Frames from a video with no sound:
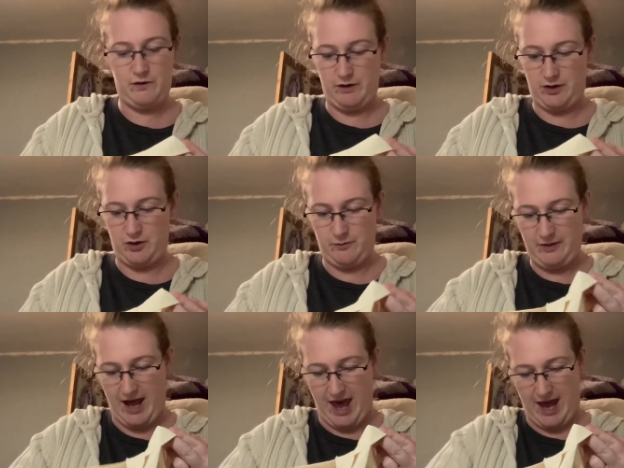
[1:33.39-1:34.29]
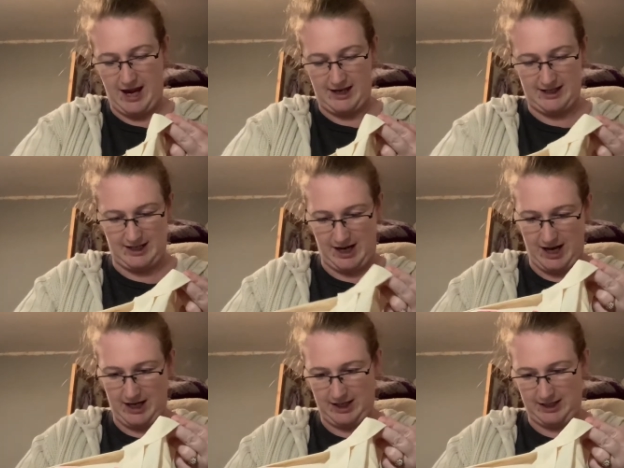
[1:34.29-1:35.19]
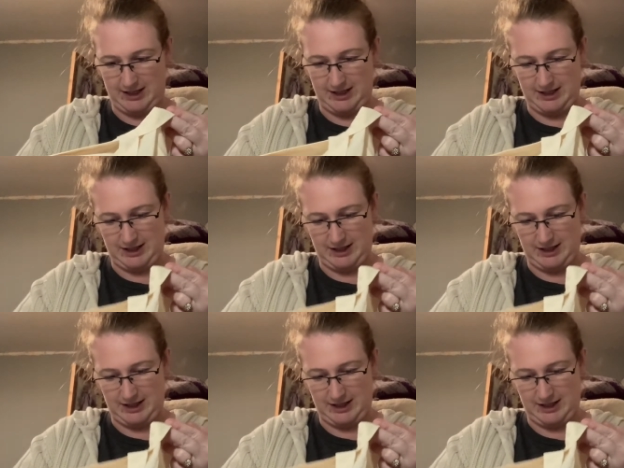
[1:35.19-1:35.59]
We're on number eight next.